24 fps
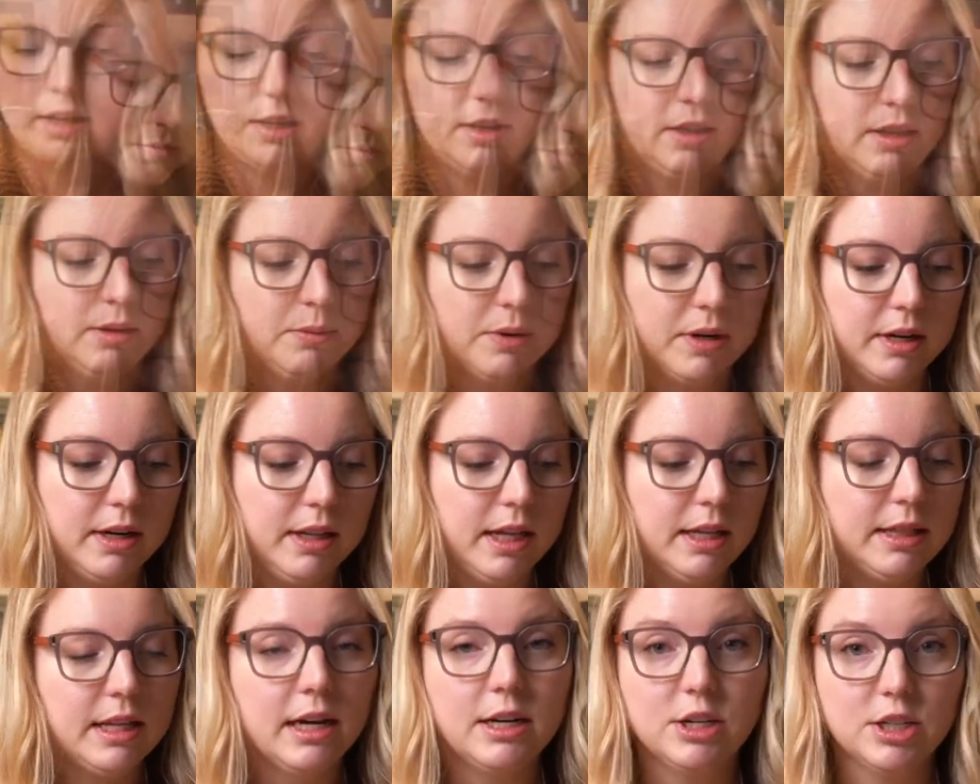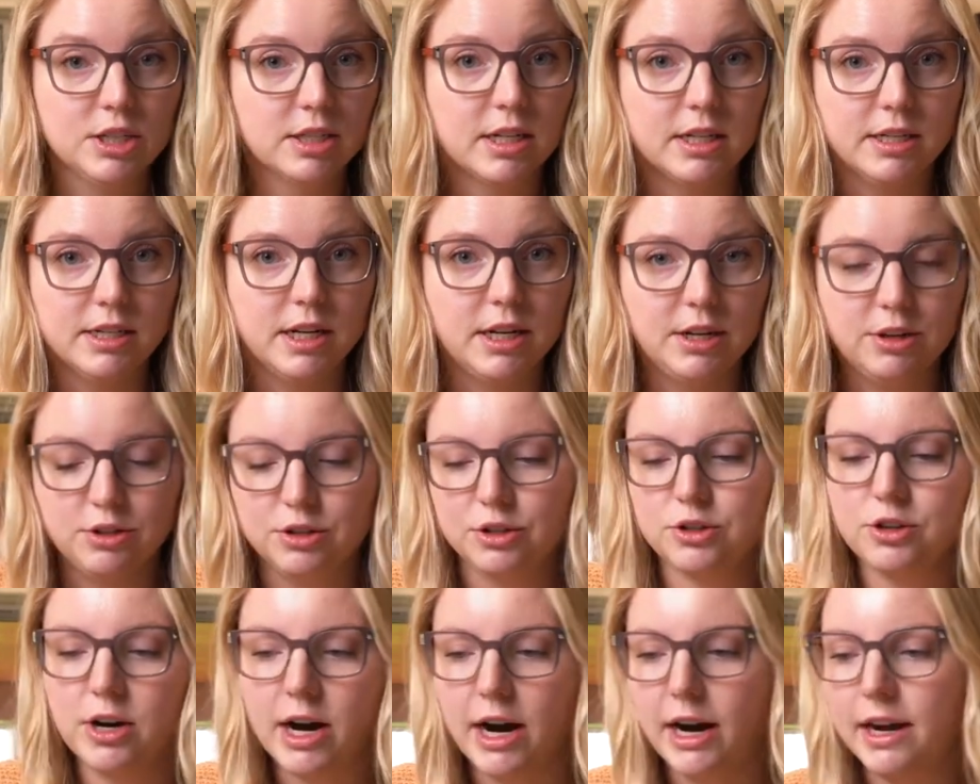And we're gonna let that just continue to
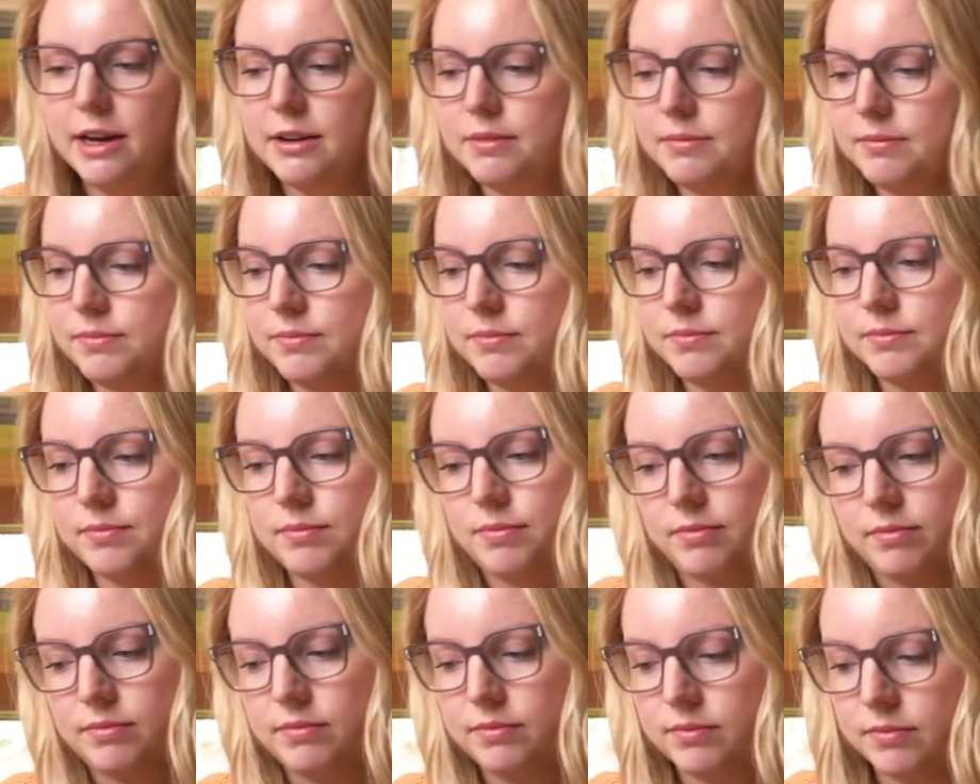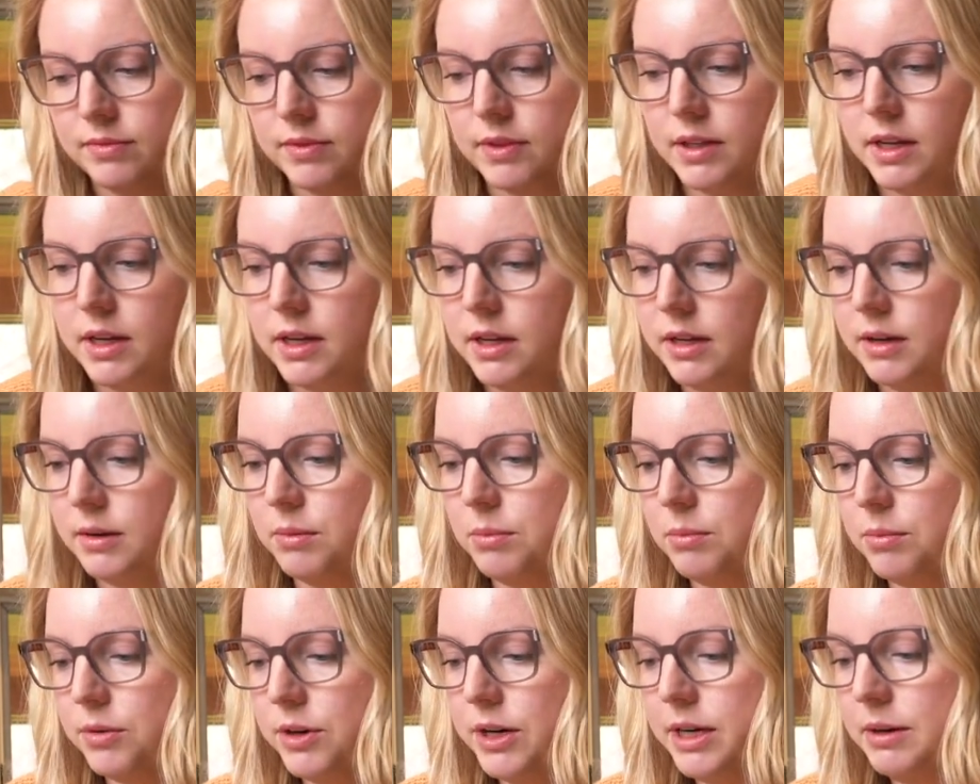dry.
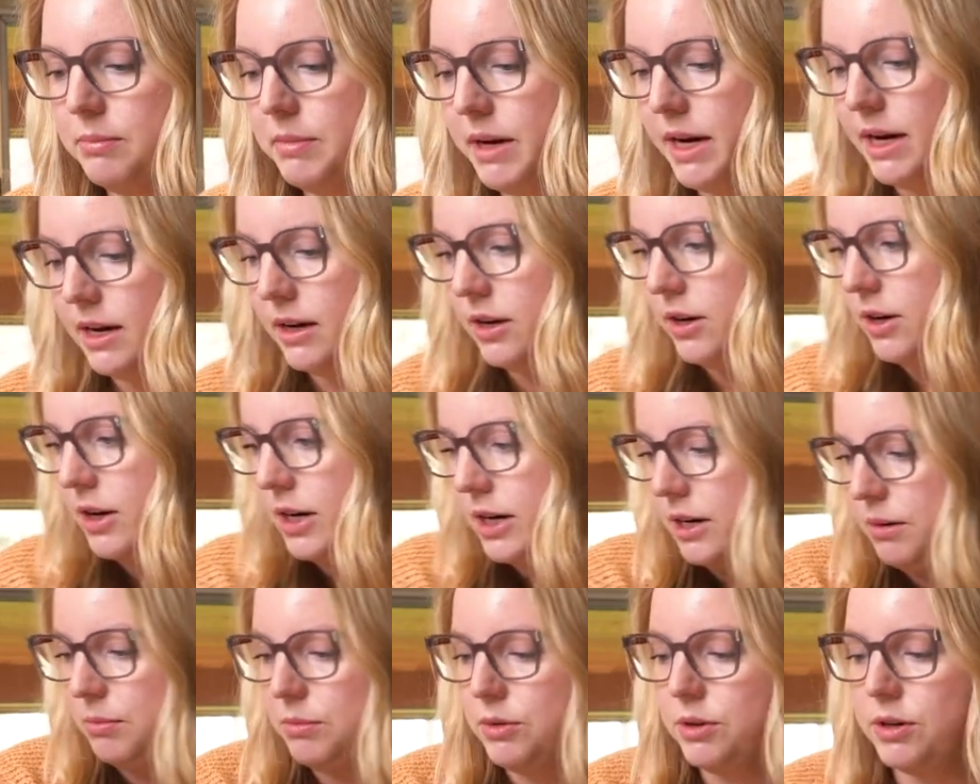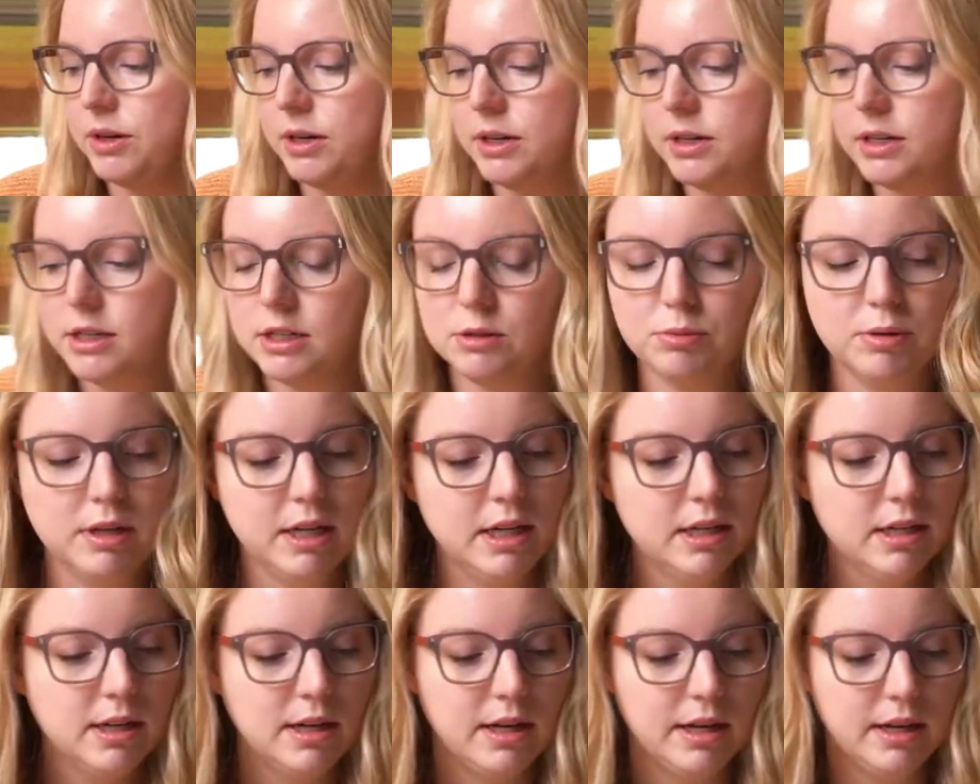Bring back your cutting board because we
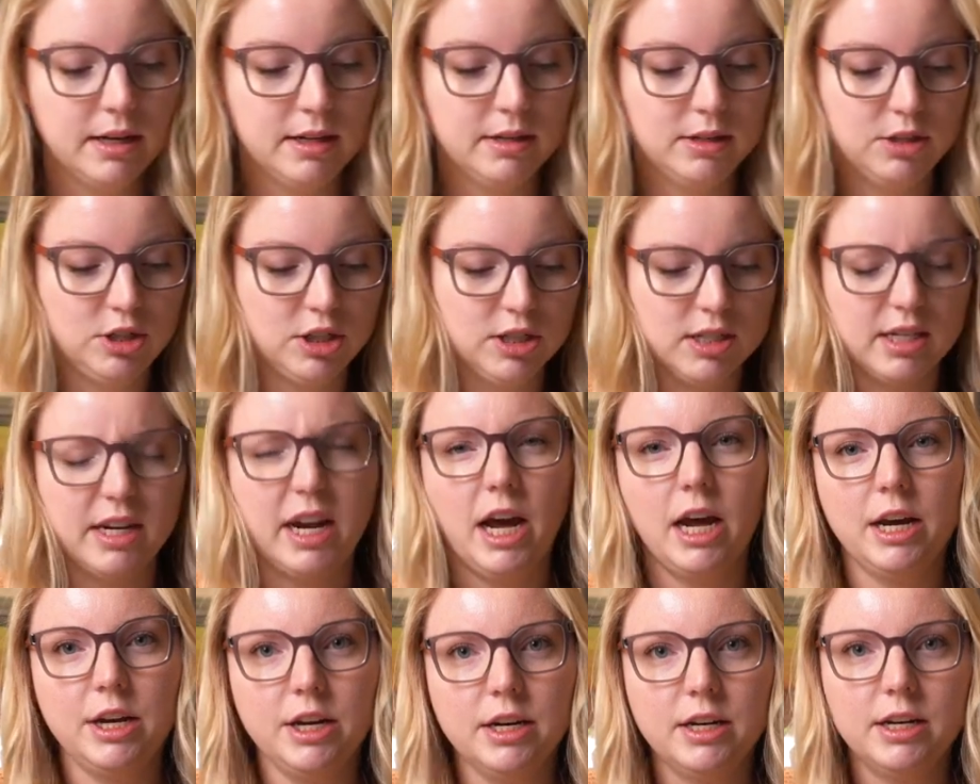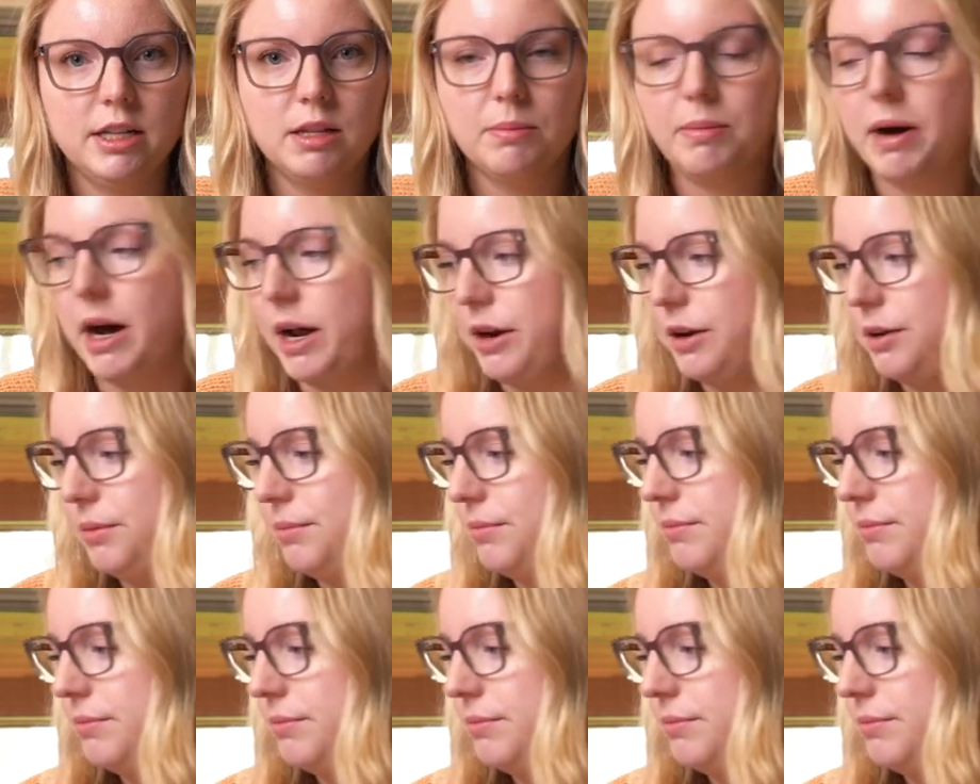need to get just an onion in the bottom.